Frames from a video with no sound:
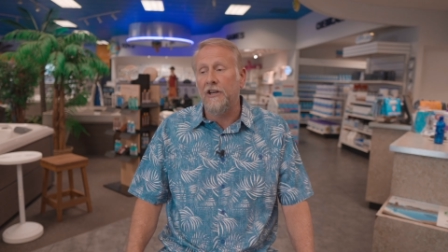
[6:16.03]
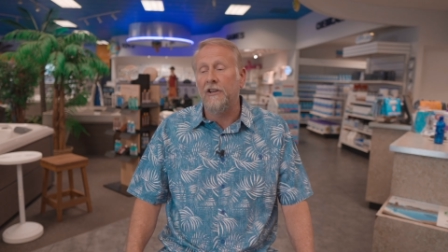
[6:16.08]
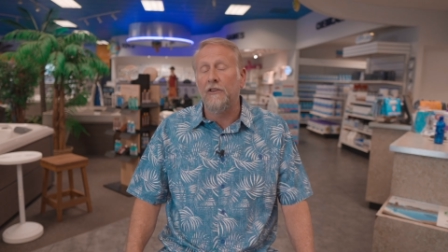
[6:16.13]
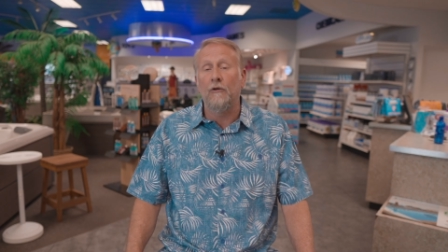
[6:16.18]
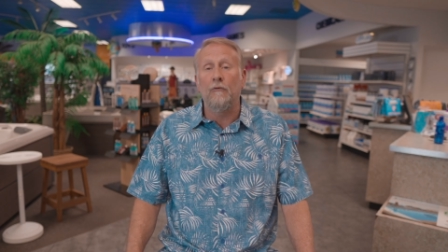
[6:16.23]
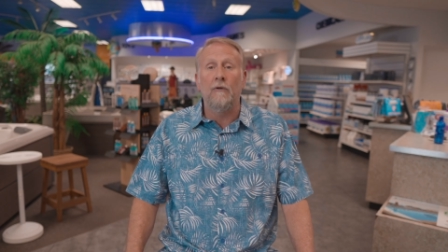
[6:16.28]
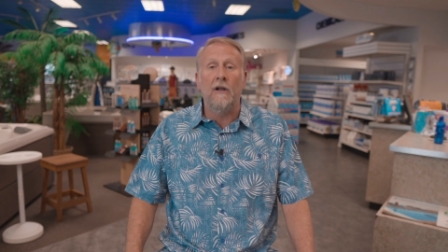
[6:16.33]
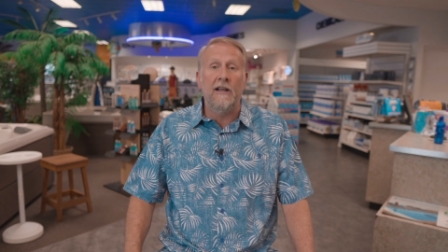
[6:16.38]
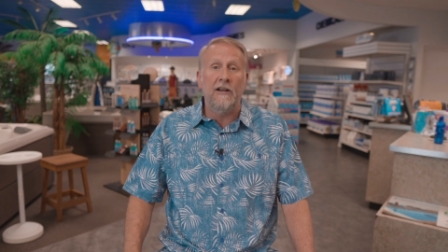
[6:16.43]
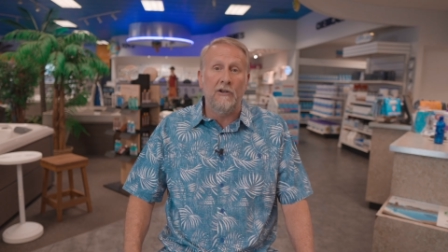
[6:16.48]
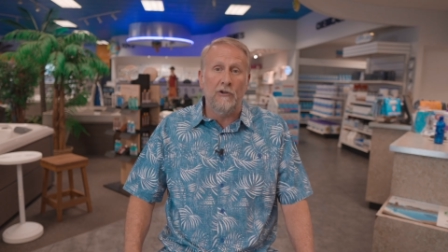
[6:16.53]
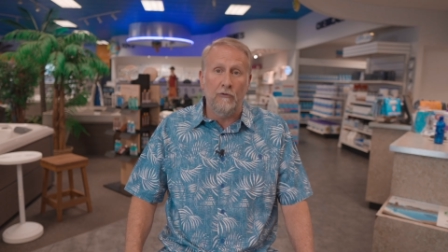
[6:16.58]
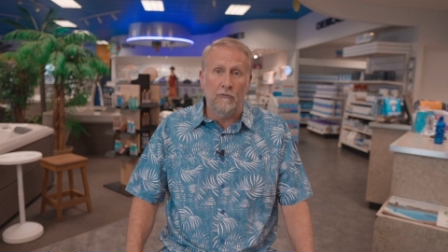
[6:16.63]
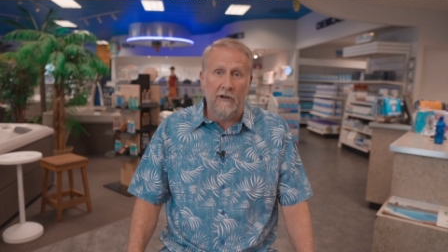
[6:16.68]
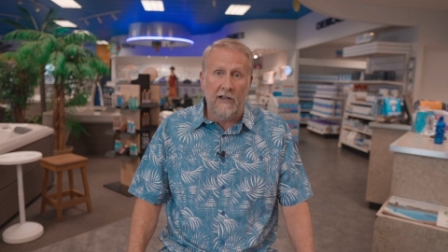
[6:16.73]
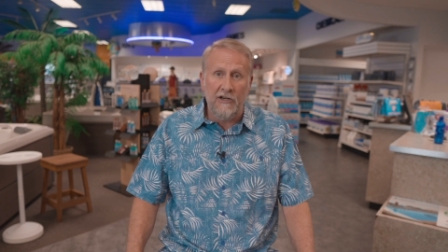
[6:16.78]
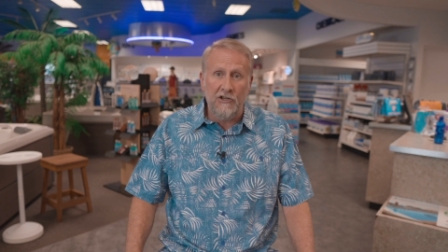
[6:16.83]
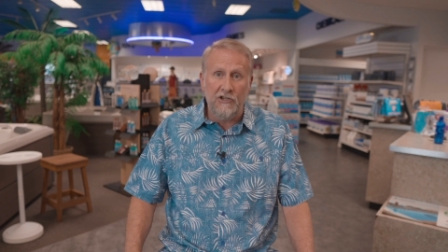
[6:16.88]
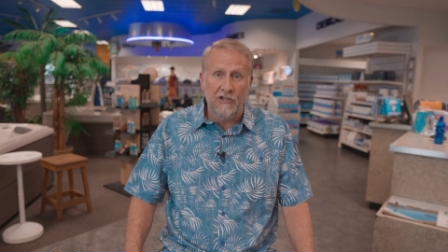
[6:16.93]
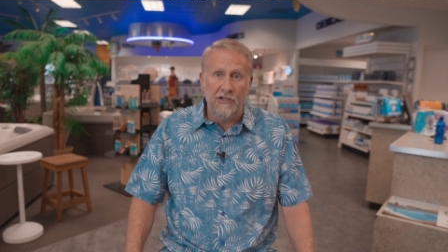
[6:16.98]
in the right
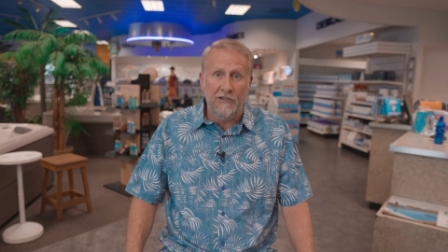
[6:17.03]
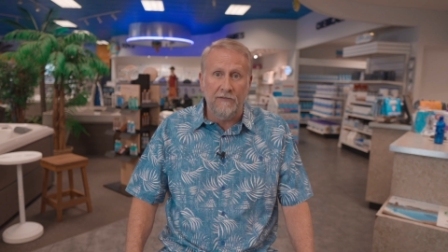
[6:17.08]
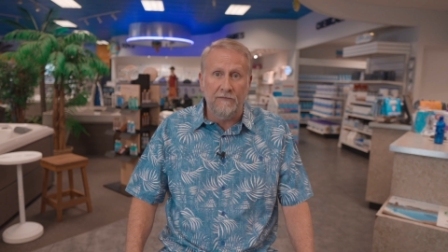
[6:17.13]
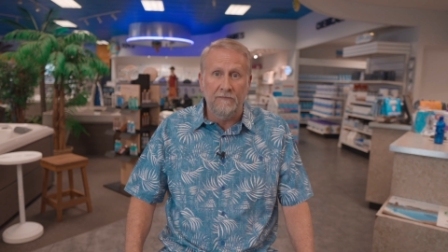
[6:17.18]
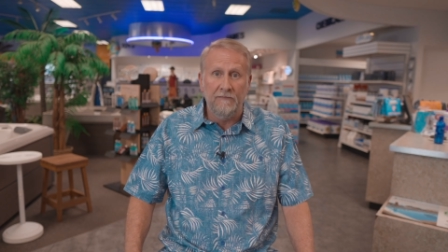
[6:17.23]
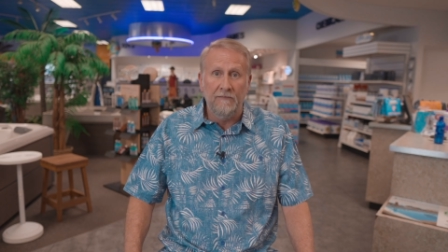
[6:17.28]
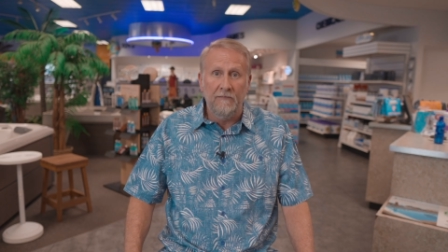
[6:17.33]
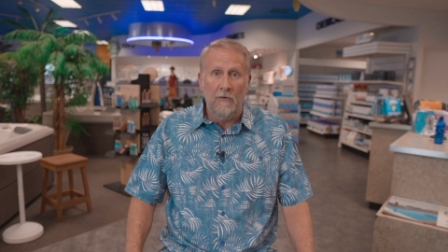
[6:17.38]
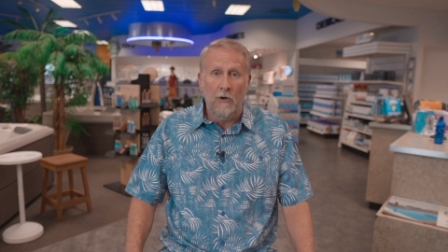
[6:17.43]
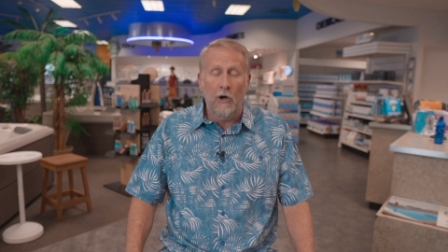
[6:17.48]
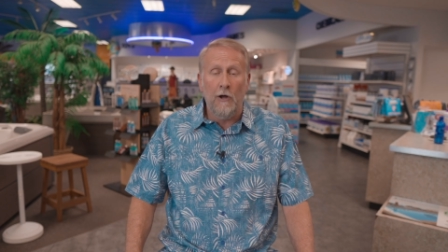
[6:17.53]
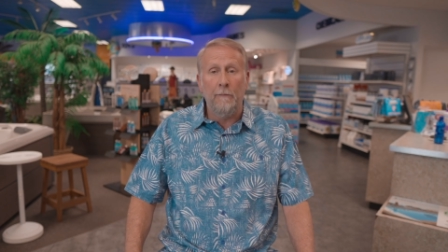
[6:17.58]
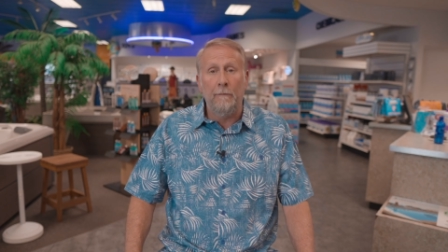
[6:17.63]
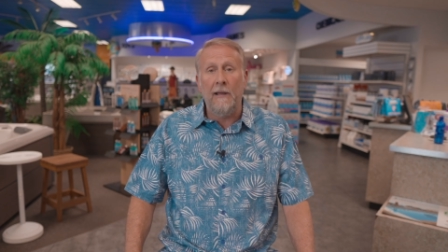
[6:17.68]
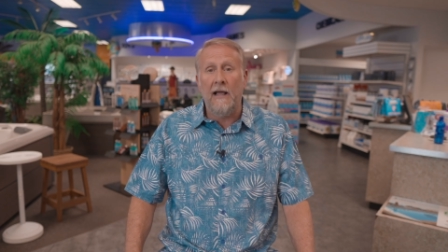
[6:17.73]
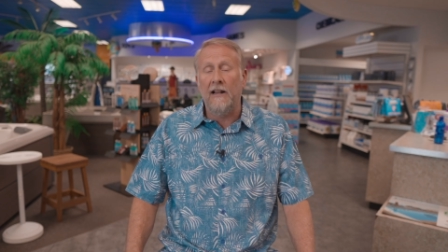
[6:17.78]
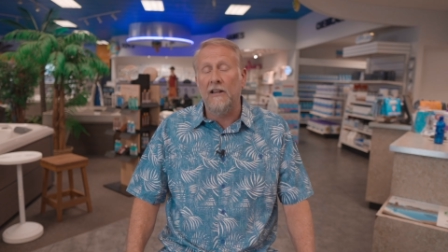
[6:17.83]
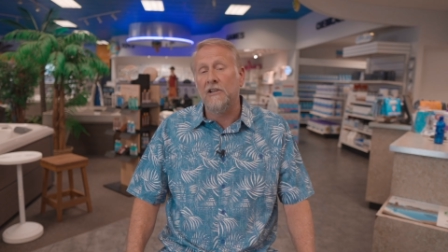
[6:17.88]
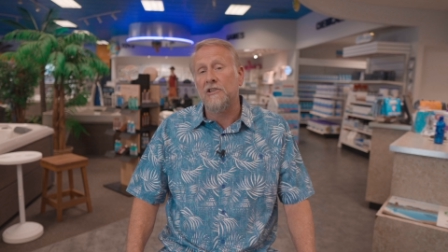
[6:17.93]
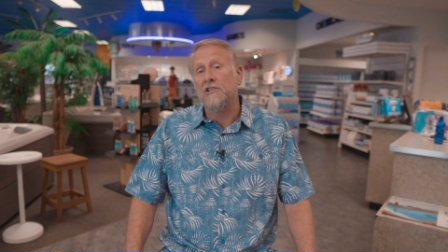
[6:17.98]
direction on
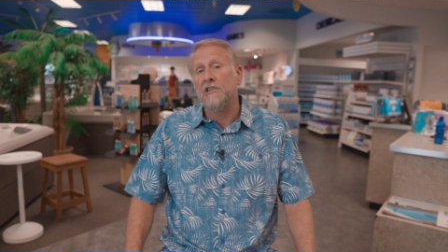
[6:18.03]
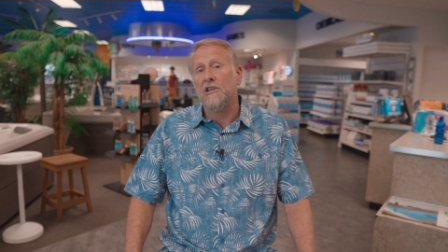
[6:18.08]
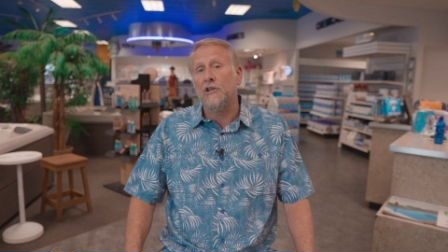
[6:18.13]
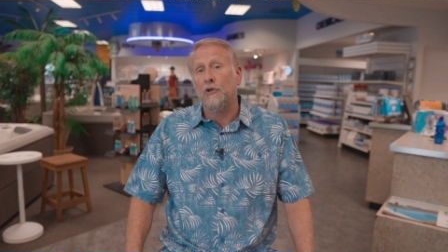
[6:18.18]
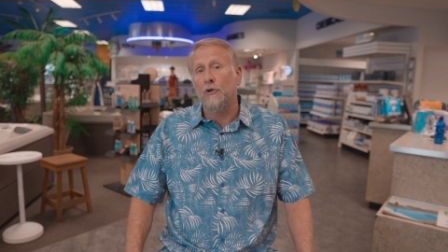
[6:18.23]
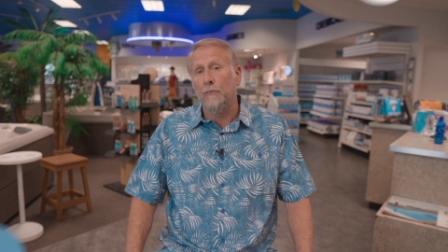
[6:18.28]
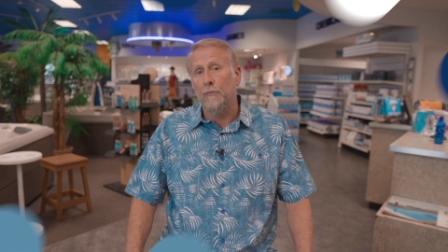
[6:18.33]
balancing your